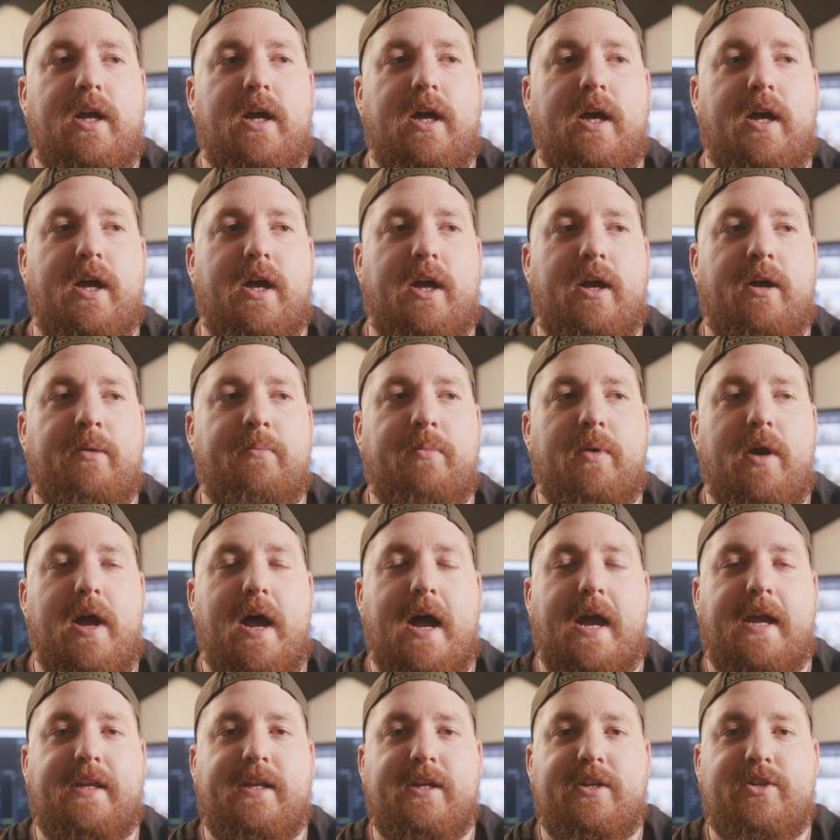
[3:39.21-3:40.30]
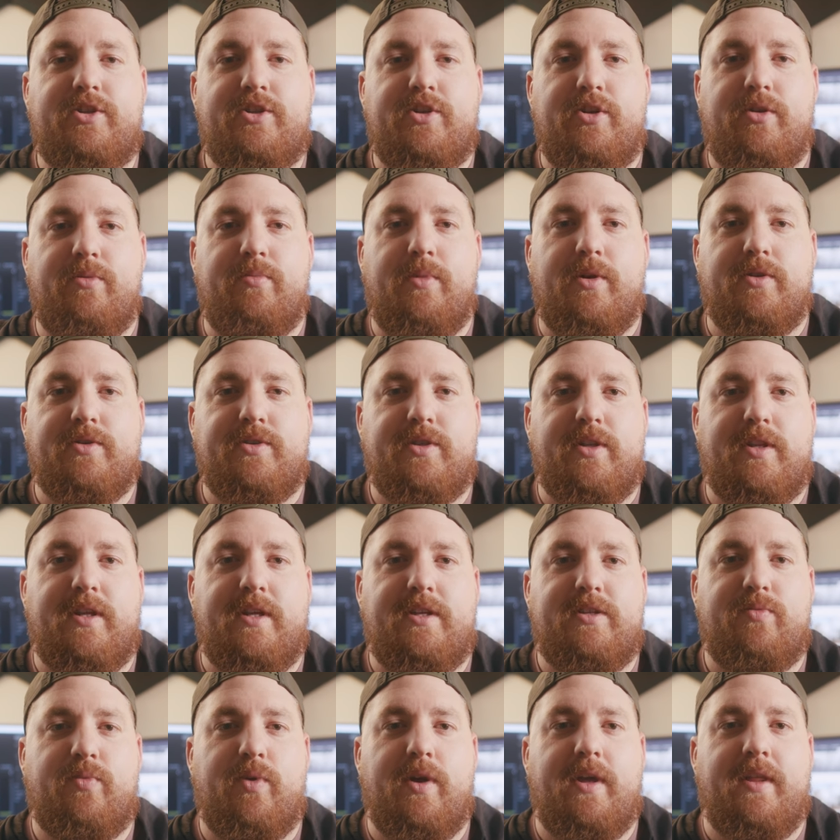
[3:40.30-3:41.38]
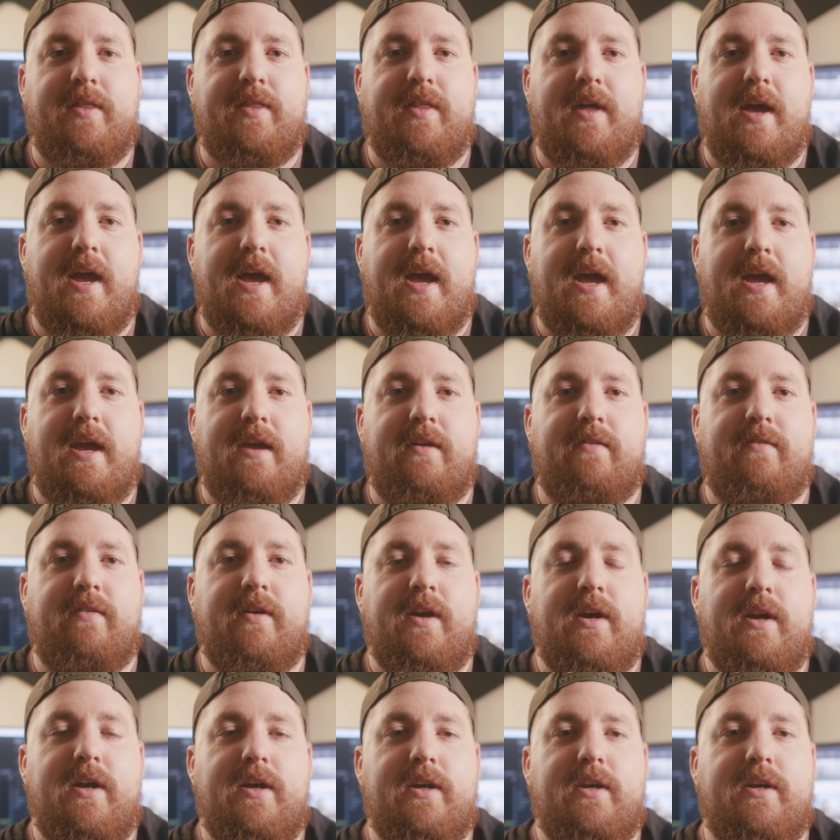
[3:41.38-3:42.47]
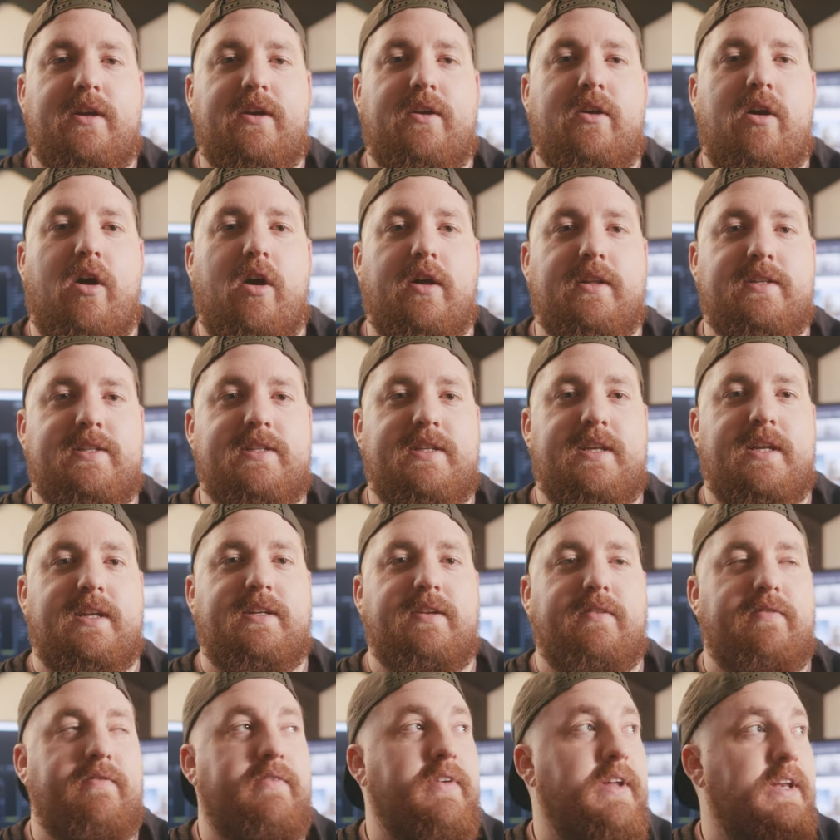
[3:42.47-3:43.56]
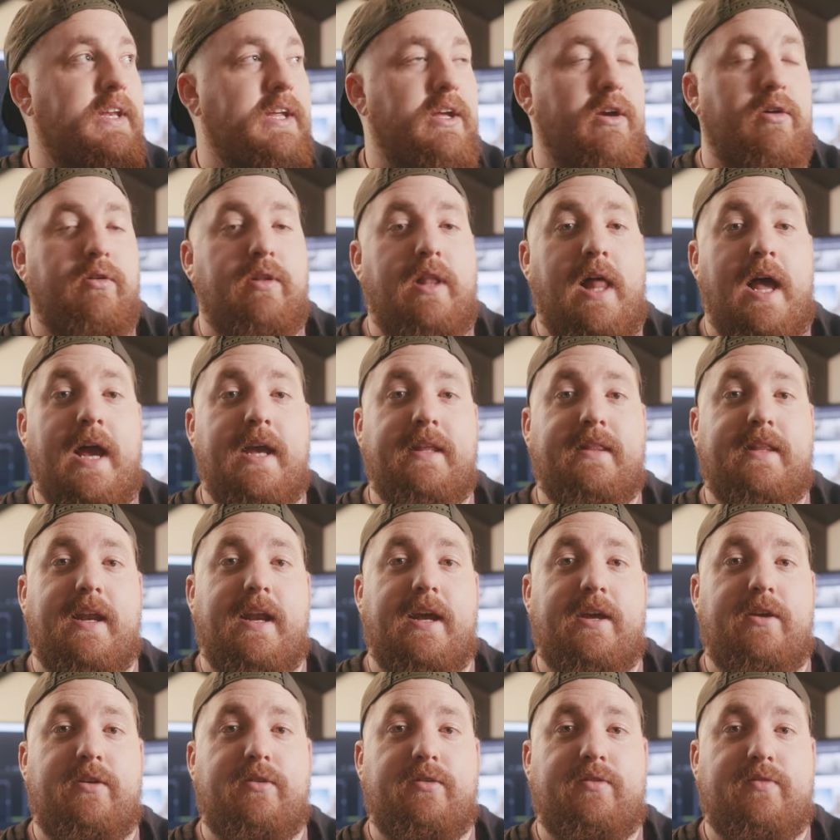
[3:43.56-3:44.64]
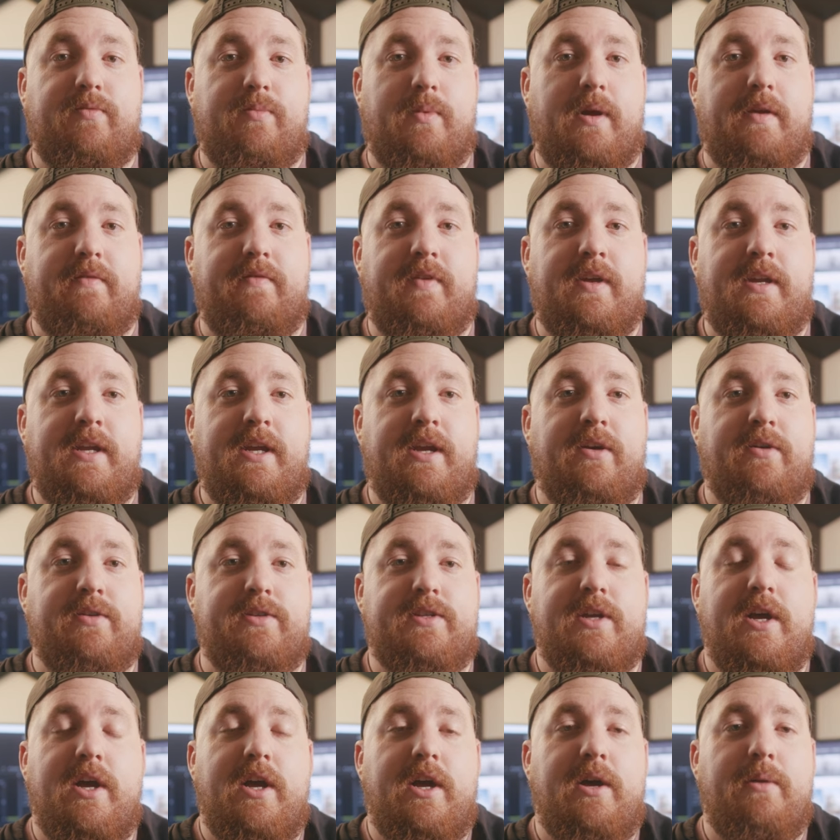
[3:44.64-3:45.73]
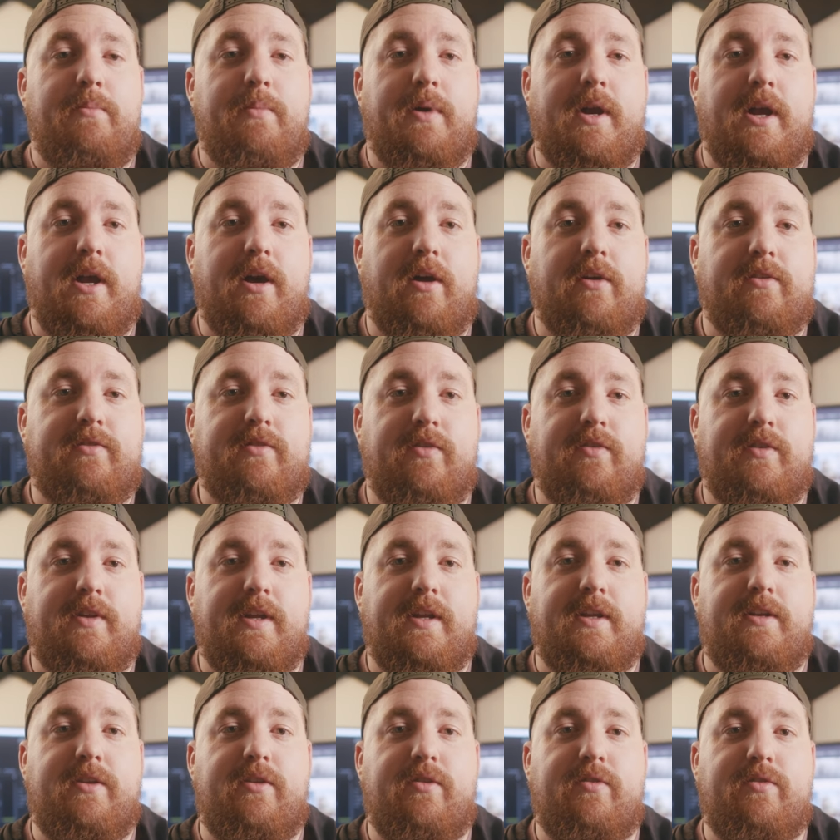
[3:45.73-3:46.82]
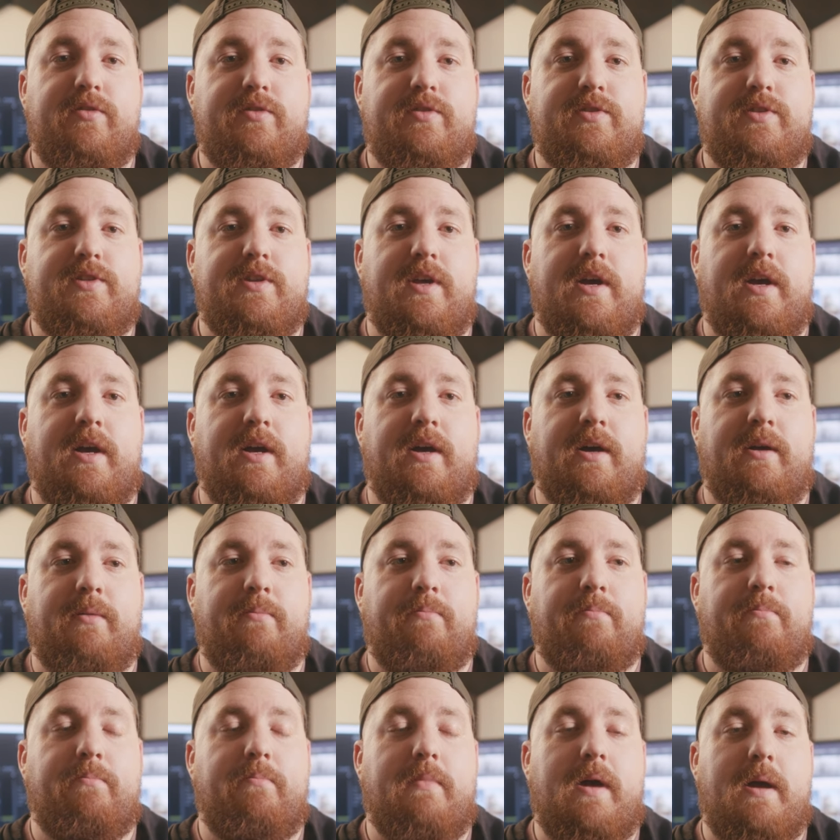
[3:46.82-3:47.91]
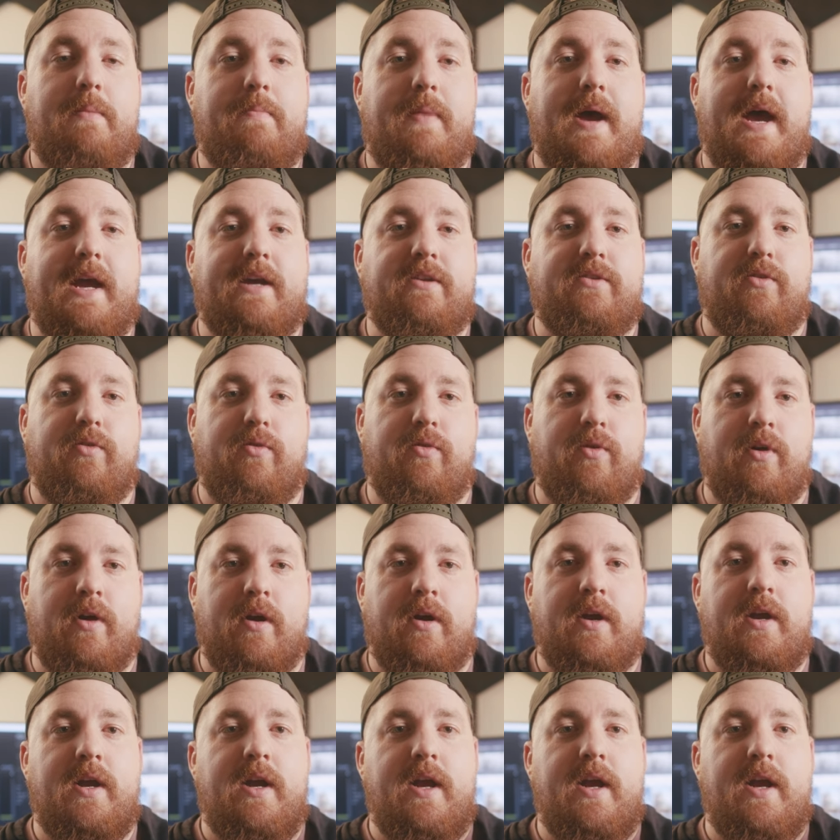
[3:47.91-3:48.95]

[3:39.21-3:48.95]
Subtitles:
I did shoot most of these with a constant video light that I use for my videos, but I also did use my back door